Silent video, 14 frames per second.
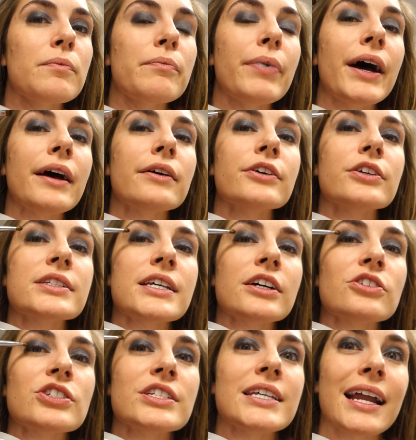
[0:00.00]
But you can tell
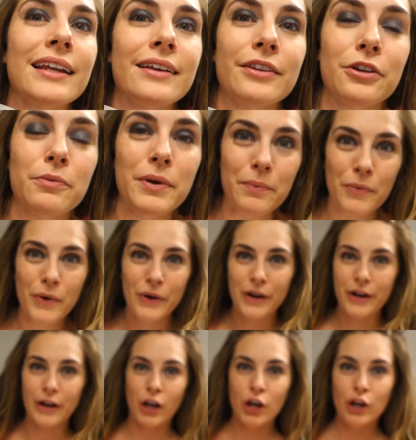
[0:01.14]
it's just adding a little bit
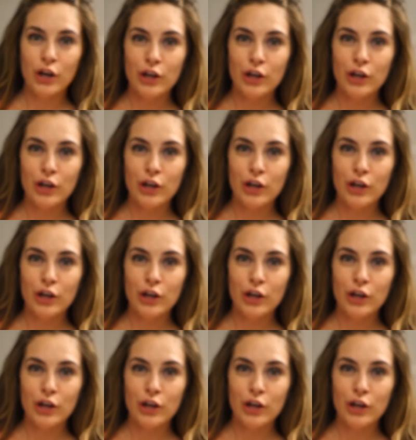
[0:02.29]
more